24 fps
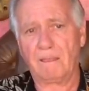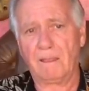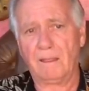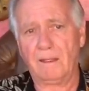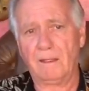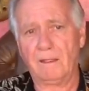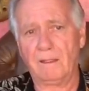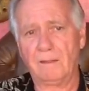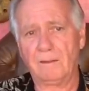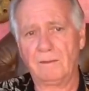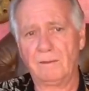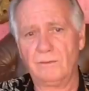
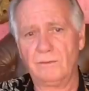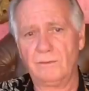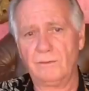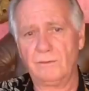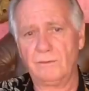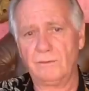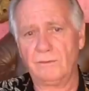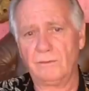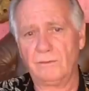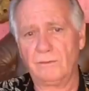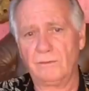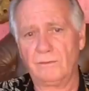In
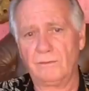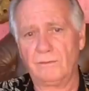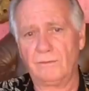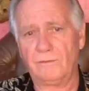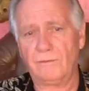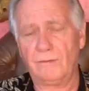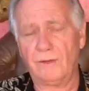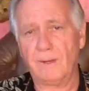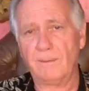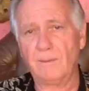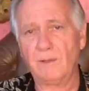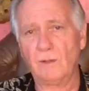
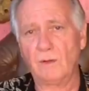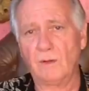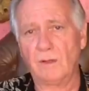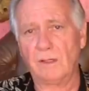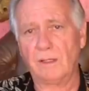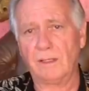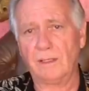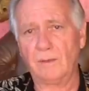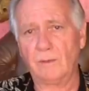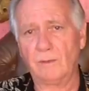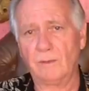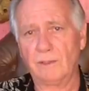
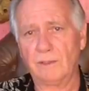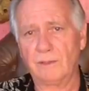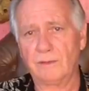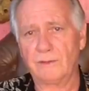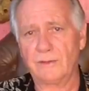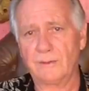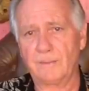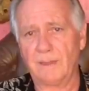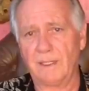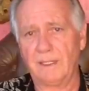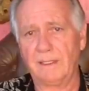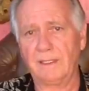February, we were
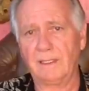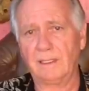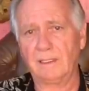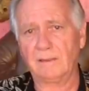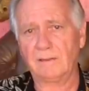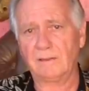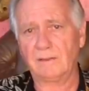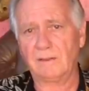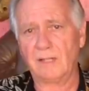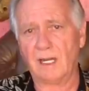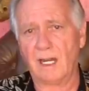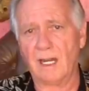
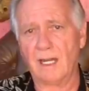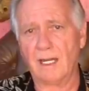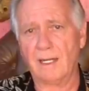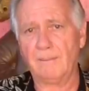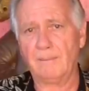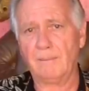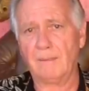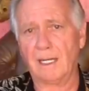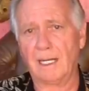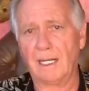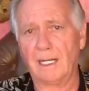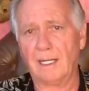spending
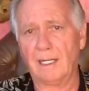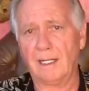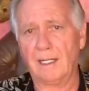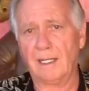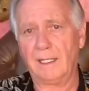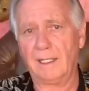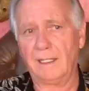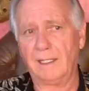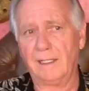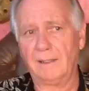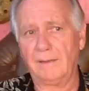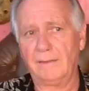time
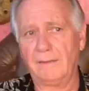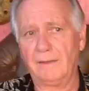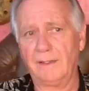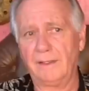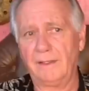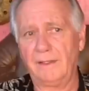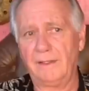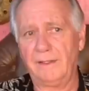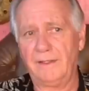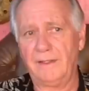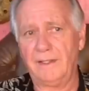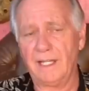in
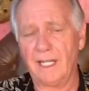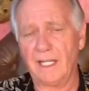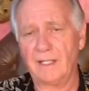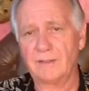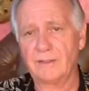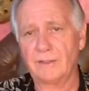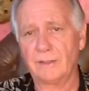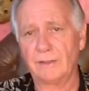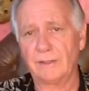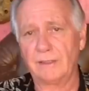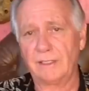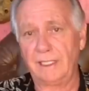the
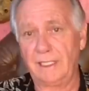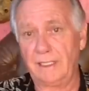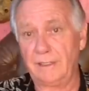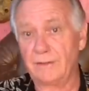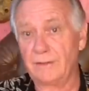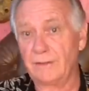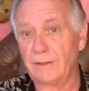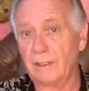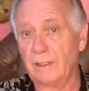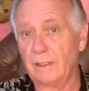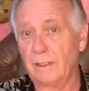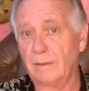desert
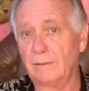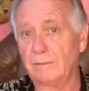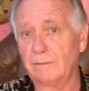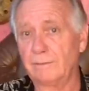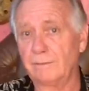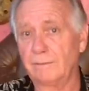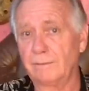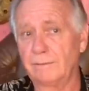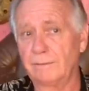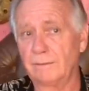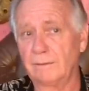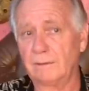east
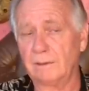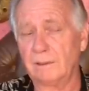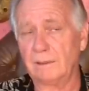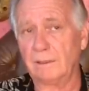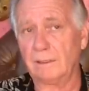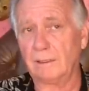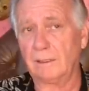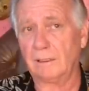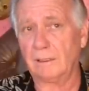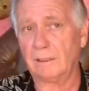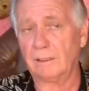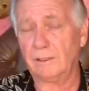of
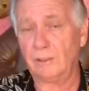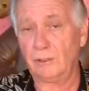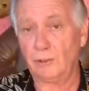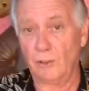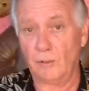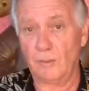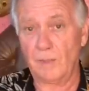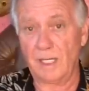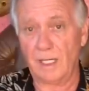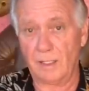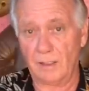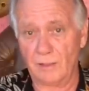
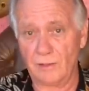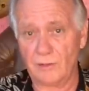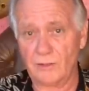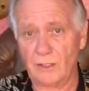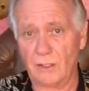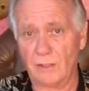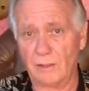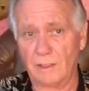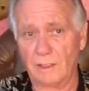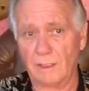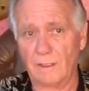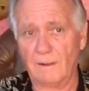Yuma,
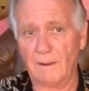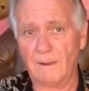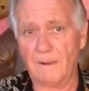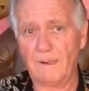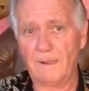Arizona.